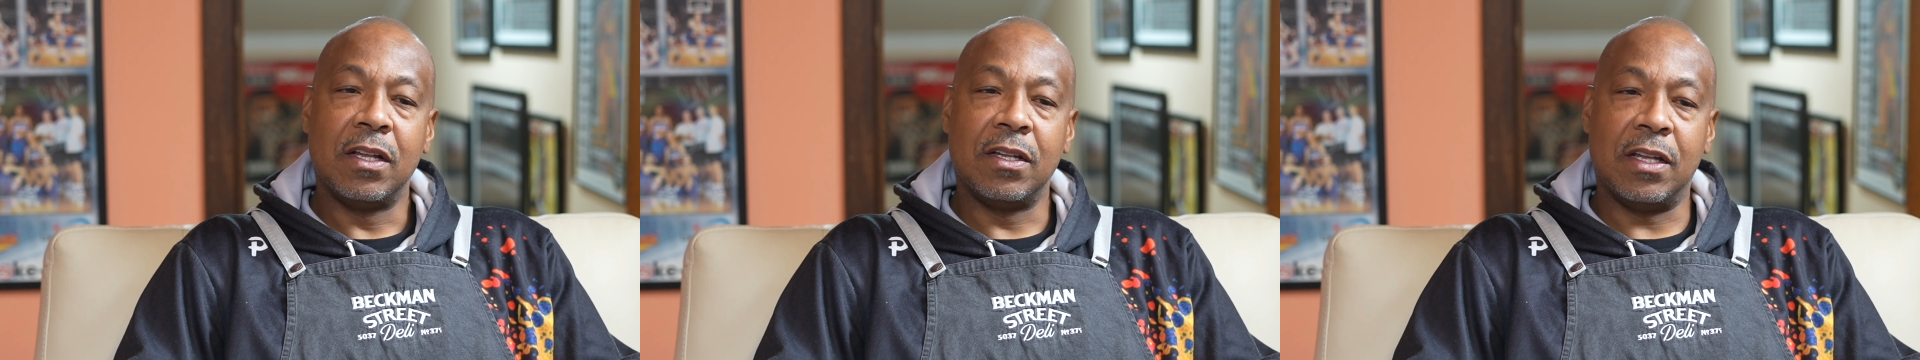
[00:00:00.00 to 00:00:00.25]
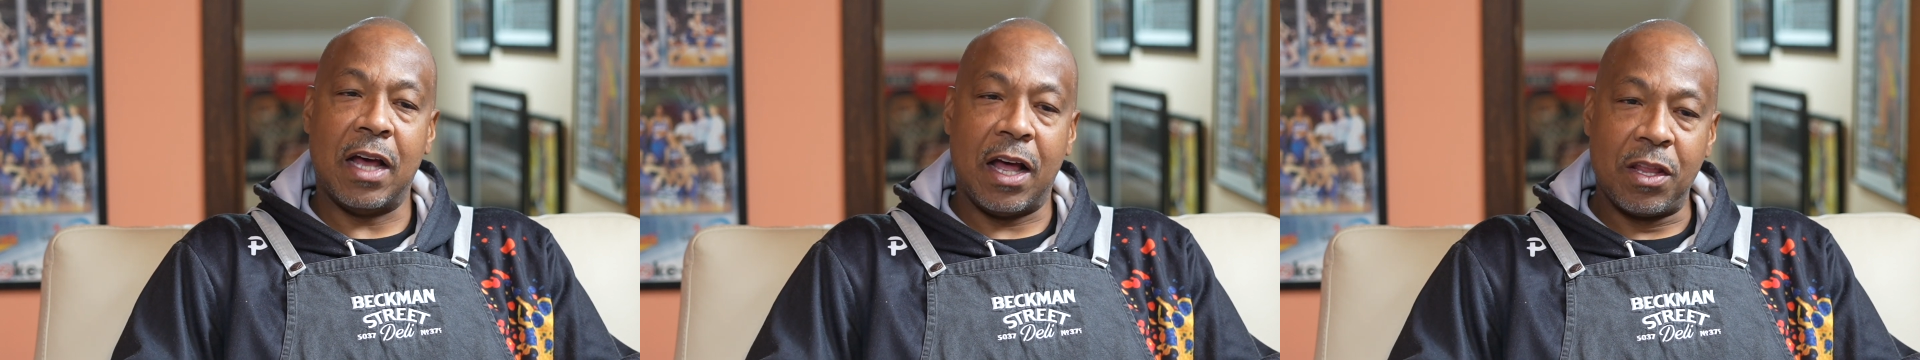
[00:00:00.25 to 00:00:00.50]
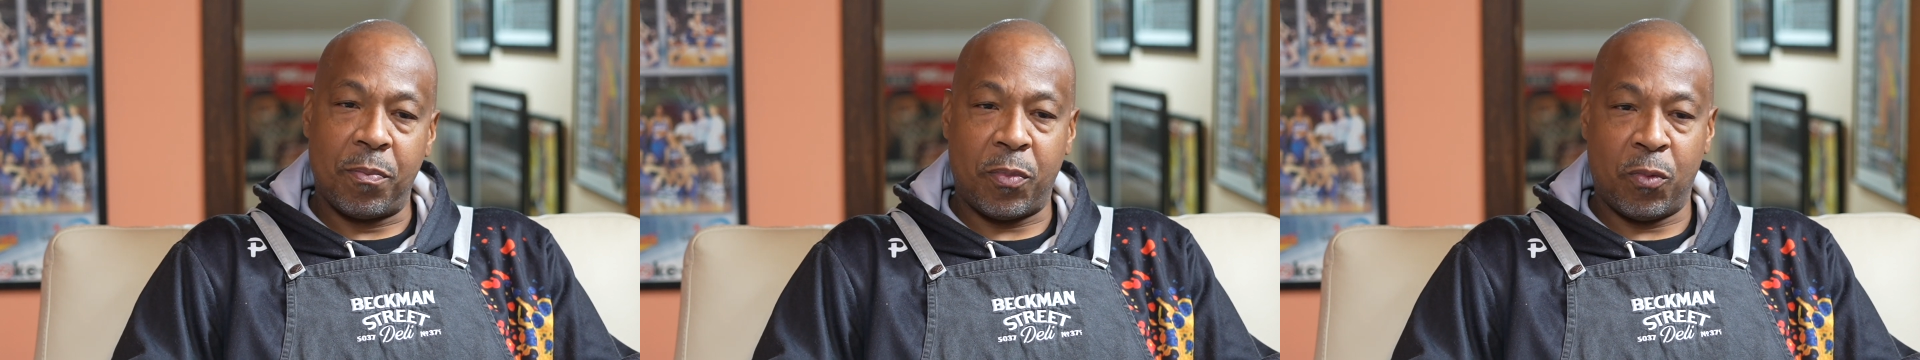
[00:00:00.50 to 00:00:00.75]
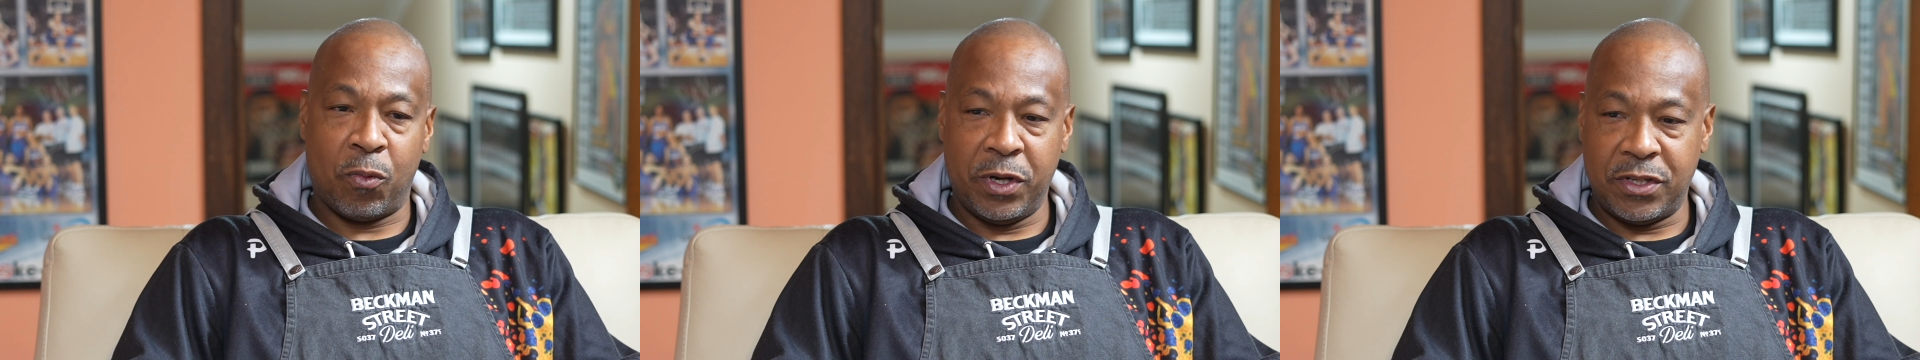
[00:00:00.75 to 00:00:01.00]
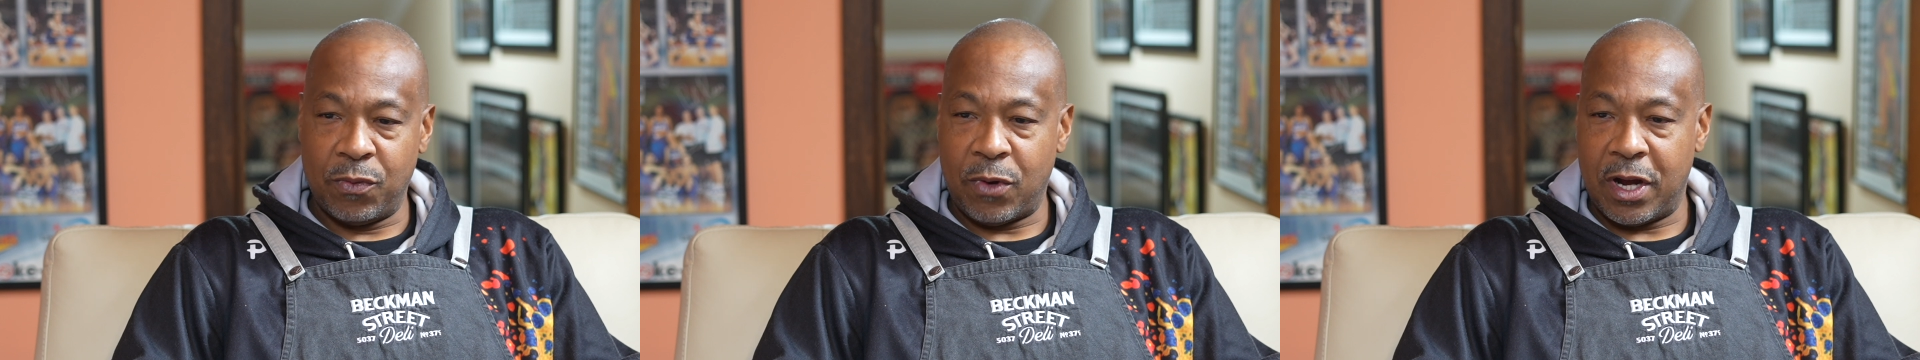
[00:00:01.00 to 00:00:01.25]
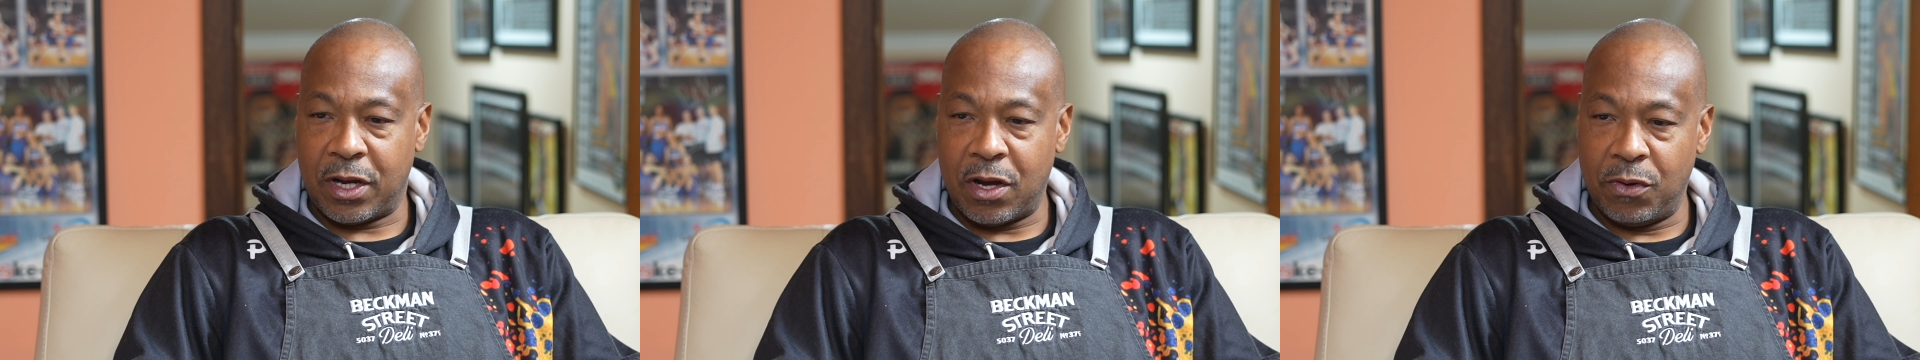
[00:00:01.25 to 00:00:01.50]
The other reason
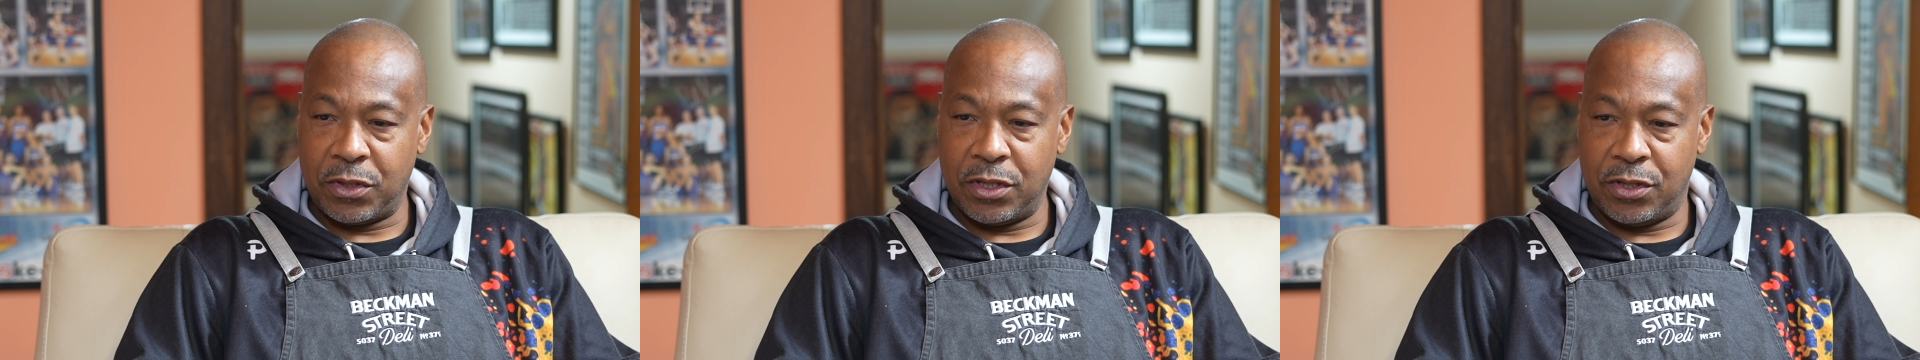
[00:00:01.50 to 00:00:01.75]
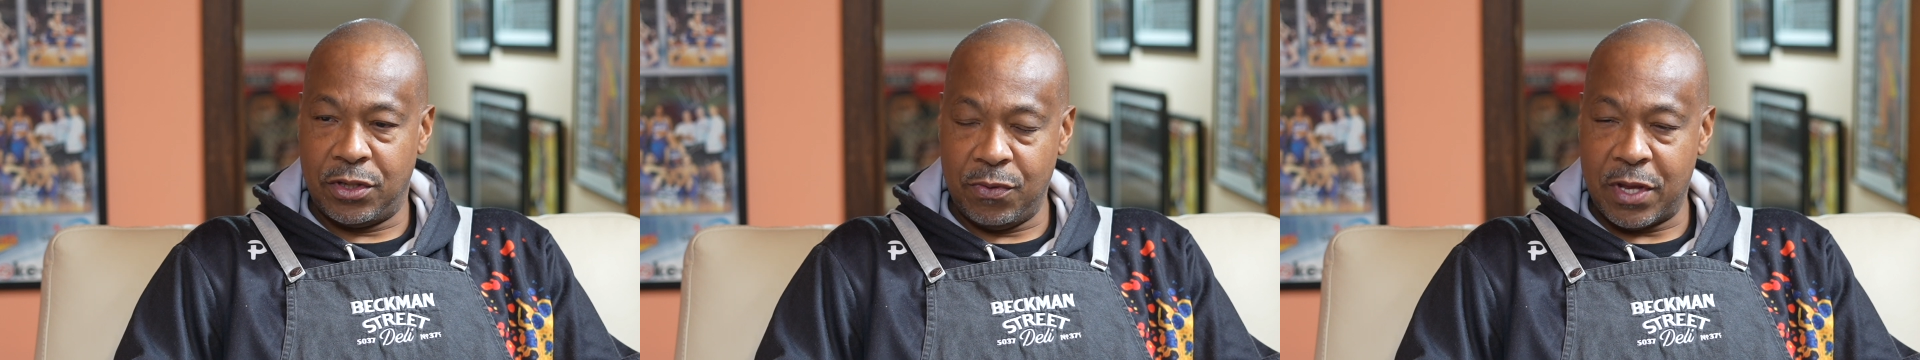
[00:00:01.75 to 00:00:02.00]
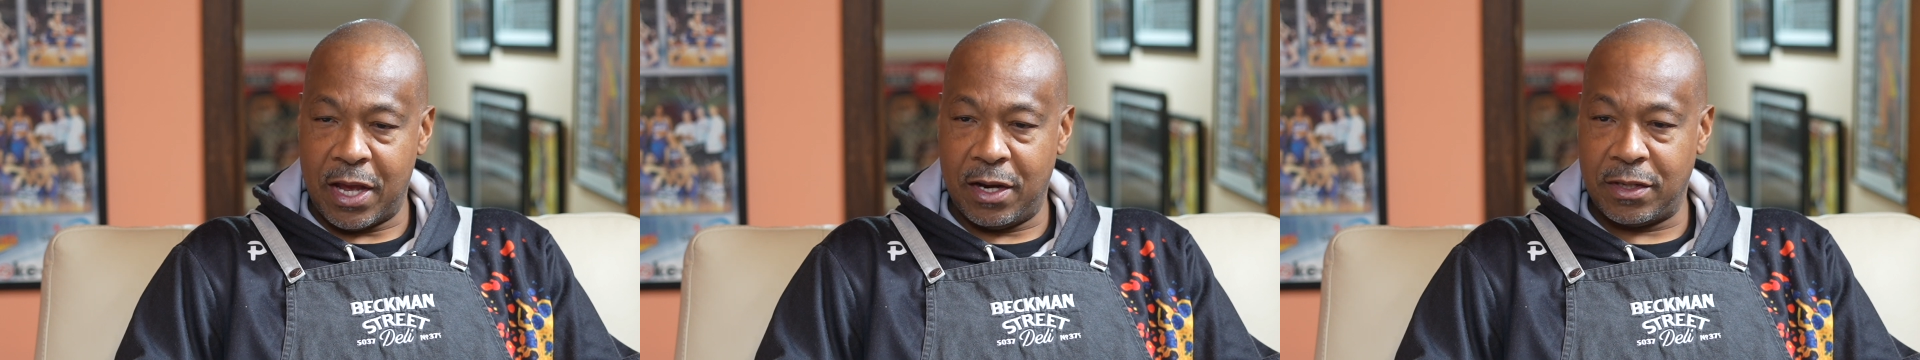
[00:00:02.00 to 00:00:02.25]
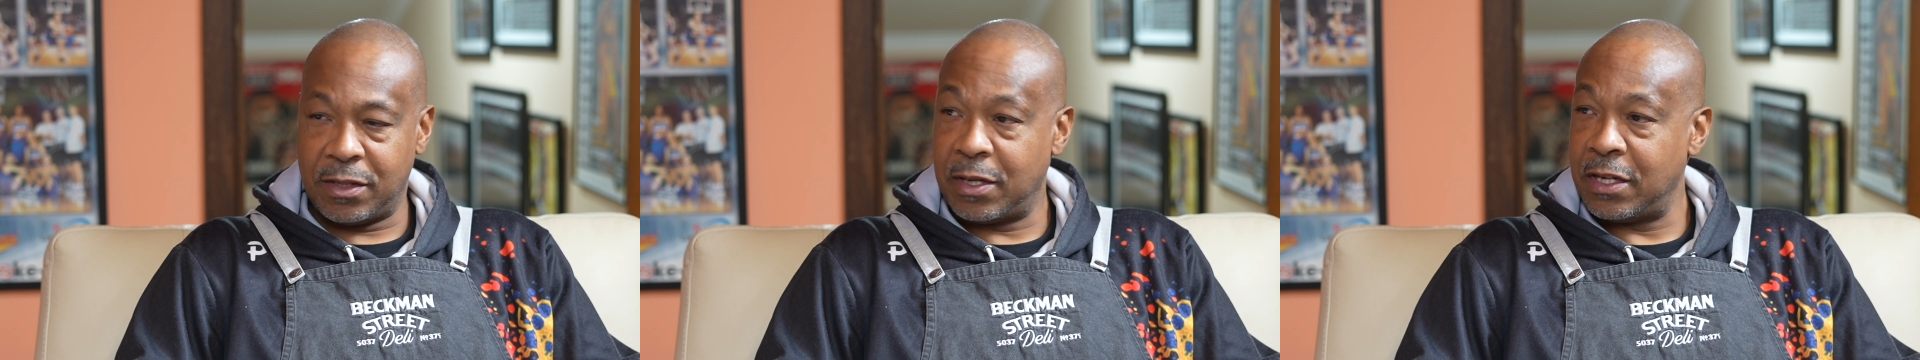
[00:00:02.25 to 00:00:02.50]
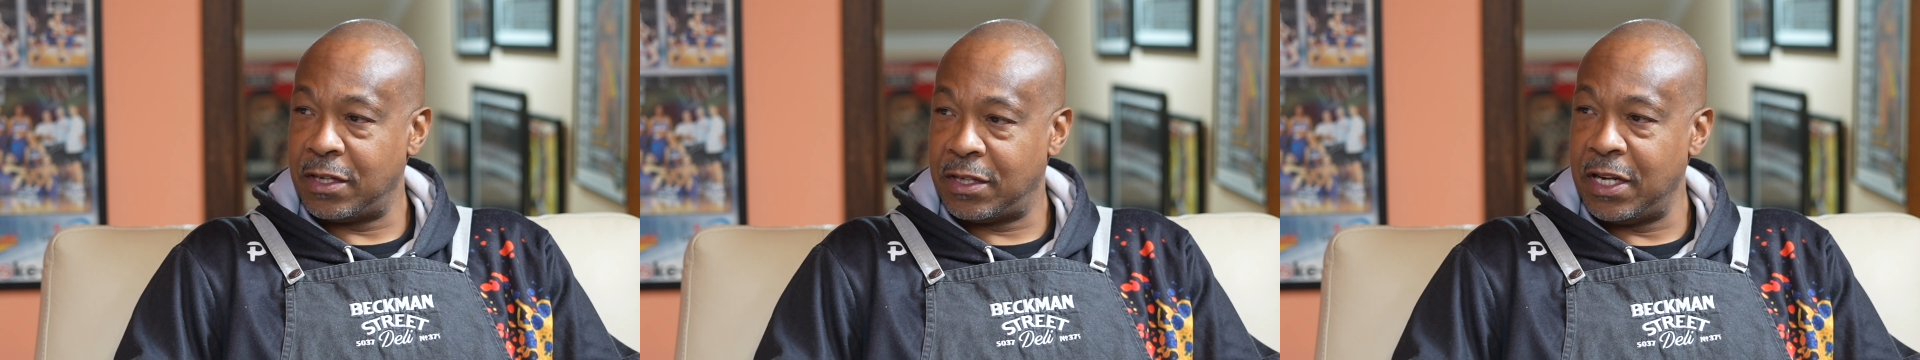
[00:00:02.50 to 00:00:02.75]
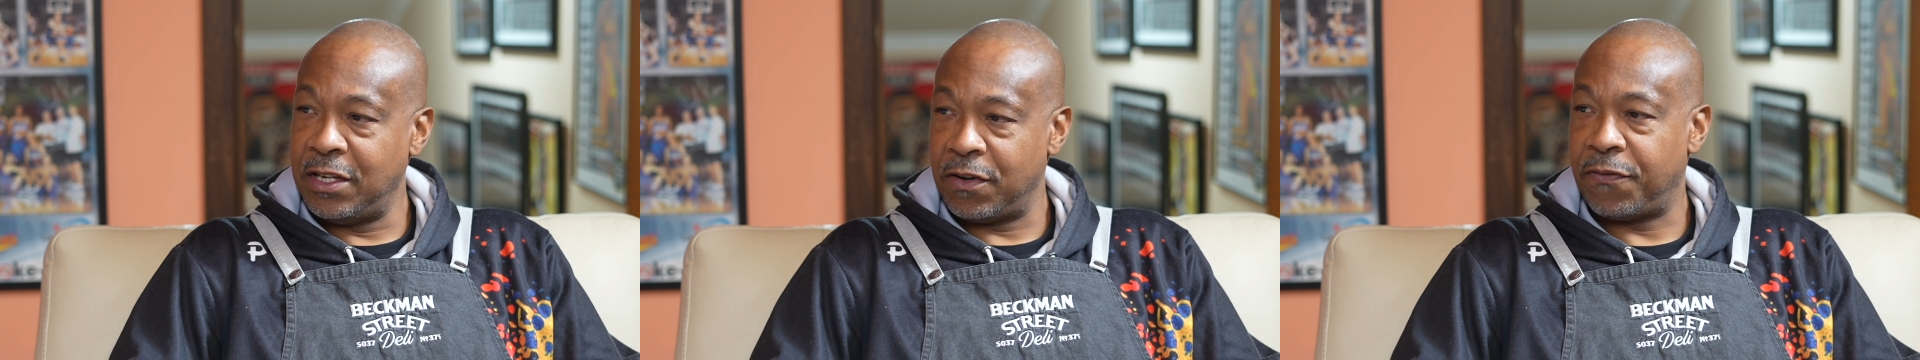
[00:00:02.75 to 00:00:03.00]
why coaches do that is because it's
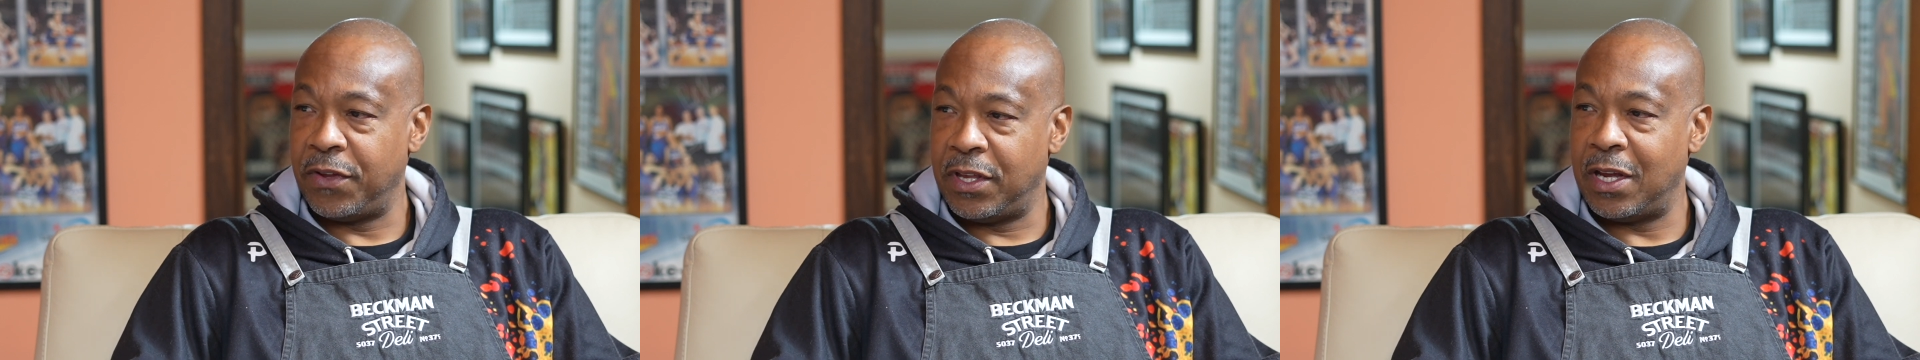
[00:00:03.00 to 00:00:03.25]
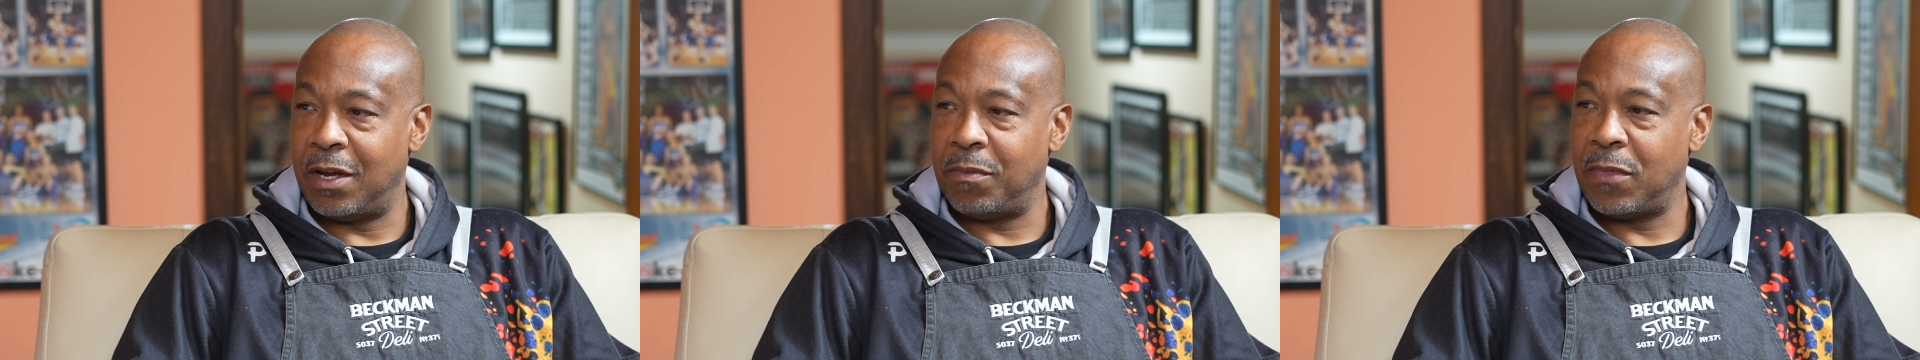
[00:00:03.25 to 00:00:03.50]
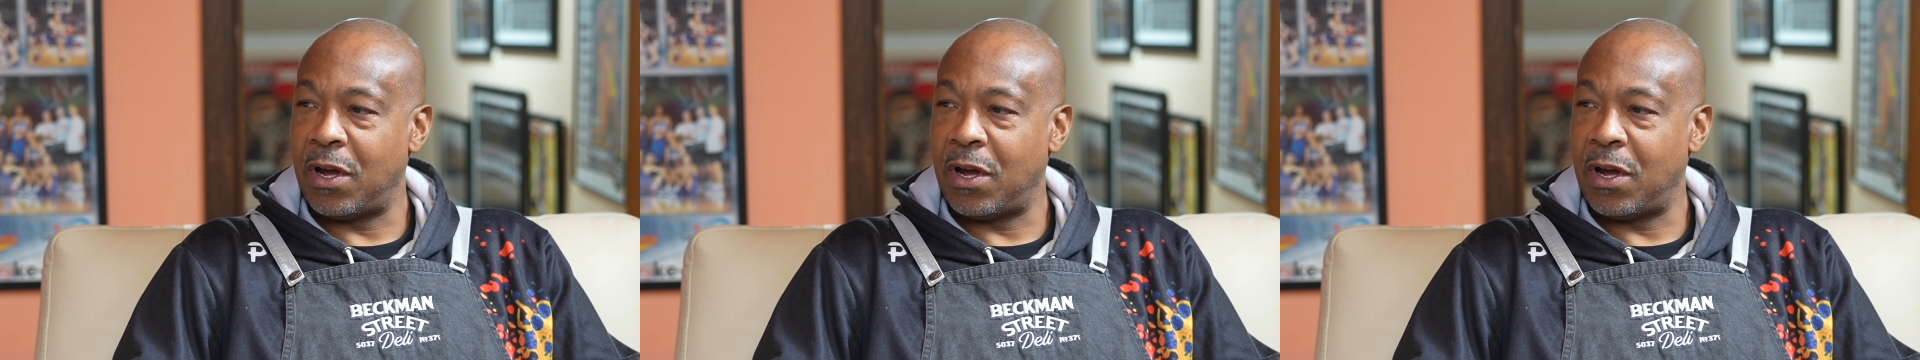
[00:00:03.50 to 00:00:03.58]
easier for them.